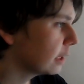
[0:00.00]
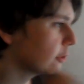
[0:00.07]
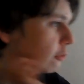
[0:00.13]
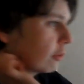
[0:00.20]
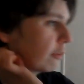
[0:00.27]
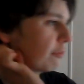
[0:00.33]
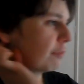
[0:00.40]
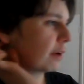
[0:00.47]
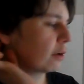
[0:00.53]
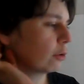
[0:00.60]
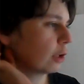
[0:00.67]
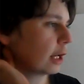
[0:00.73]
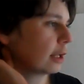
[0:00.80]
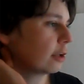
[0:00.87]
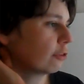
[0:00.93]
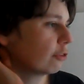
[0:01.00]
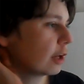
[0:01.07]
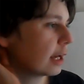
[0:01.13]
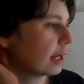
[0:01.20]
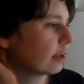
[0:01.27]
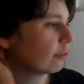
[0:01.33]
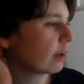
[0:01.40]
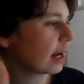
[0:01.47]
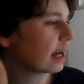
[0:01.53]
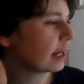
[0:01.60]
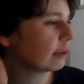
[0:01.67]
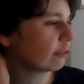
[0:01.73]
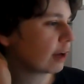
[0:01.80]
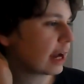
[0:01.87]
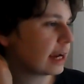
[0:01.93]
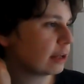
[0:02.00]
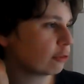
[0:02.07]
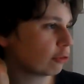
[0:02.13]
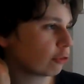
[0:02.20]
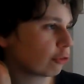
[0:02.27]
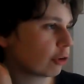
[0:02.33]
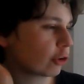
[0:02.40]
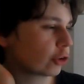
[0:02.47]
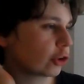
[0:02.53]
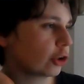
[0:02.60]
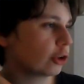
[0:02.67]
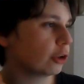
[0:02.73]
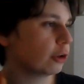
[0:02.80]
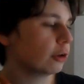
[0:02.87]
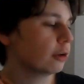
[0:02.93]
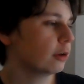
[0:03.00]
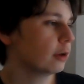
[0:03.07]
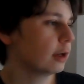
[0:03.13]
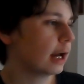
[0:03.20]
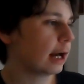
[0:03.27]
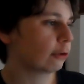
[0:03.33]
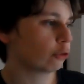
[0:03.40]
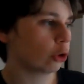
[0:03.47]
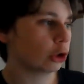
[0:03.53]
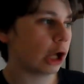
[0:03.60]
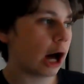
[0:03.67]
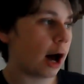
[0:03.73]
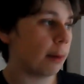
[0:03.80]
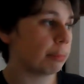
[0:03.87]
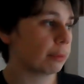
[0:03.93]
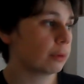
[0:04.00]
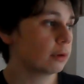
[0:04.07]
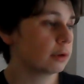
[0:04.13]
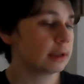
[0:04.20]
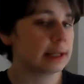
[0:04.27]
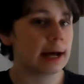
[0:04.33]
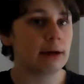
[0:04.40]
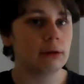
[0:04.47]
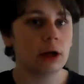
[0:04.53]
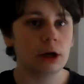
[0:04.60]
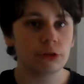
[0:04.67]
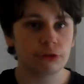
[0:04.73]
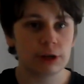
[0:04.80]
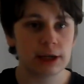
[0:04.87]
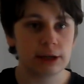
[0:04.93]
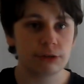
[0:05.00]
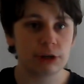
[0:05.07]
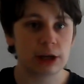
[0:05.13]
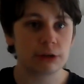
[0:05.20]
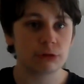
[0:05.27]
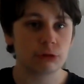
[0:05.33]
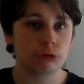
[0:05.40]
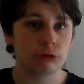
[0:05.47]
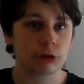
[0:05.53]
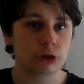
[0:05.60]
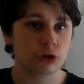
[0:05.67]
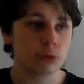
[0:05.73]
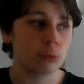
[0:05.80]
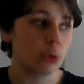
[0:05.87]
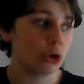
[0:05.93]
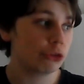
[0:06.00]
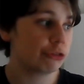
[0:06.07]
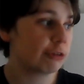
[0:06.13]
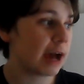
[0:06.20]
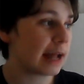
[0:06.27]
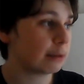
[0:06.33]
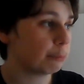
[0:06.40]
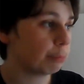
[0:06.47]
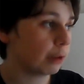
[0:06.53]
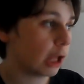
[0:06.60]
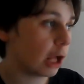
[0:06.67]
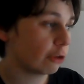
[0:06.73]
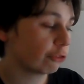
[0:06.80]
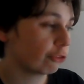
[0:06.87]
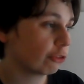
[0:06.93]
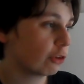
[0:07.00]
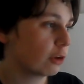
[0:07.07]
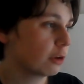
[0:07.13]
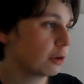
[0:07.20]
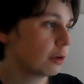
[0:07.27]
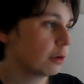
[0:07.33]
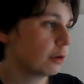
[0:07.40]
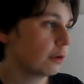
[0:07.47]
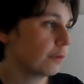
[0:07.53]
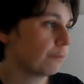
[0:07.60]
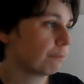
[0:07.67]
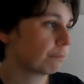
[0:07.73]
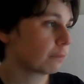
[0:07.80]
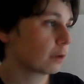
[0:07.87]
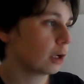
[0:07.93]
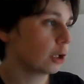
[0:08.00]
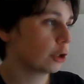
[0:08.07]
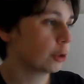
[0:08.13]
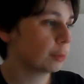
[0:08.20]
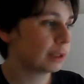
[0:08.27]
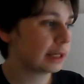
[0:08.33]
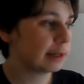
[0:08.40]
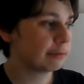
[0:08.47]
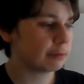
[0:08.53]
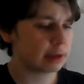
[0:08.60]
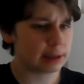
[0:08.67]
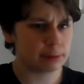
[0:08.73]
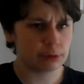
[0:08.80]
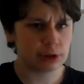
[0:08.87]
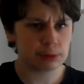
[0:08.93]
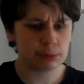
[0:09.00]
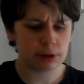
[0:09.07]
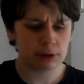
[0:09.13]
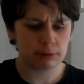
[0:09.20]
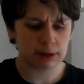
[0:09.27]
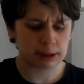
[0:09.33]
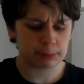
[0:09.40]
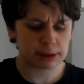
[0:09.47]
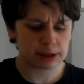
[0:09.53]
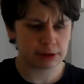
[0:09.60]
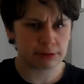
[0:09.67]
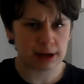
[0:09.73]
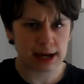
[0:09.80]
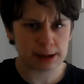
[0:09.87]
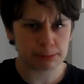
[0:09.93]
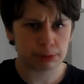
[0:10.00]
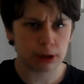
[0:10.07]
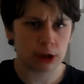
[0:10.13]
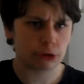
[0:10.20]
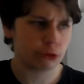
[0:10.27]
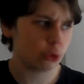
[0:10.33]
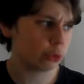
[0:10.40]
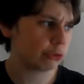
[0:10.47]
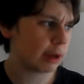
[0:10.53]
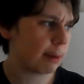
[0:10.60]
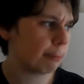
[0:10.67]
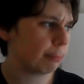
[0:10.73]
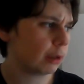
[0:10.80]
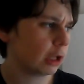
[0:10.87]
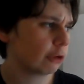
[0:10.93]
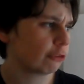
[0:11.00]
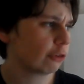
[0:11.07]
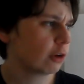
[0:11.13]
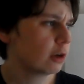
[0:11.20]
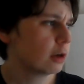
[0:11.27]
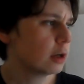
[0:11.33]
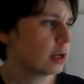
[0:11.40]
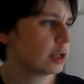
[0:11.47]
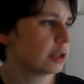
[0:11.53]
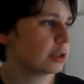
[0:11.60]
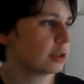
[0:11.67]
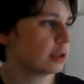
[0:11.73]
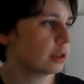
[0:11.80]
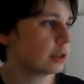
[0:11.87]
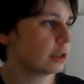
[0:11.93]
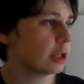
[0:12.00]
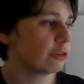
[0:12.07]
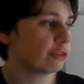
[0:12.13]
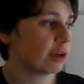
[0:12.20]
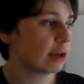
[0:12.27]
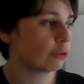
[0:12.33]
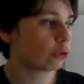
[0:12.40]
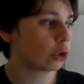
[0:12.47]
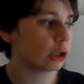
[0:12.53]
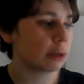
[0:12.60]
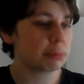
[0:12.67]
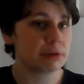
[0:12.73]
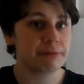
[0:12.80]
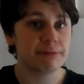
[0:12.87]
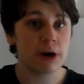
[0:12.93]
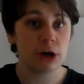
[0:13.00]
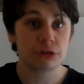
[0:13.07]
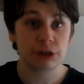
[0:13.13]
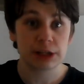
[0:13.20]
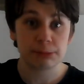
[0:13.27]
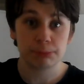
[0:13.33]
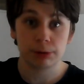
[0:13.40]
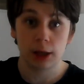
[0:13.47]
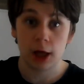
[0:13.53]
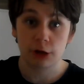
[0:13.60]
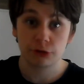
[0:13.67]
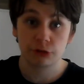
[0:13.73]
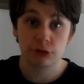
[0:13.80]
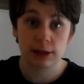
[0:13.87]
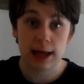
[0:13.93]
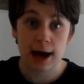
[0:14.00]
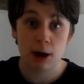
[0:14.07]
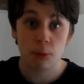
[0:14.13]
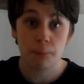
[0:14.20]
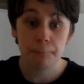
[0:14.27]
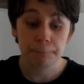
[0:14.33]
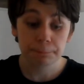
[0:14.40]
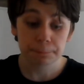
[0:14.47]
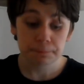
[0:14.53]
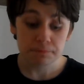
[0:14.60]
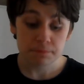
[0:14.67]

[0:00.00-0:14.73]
The interesting thing on there this year is that its age restriction has gone up. Now last year its age restriction was 10 plus, I do believe. It was either recommended 8 plus or 10 plus. This year it's gone up to 13 plus. Now,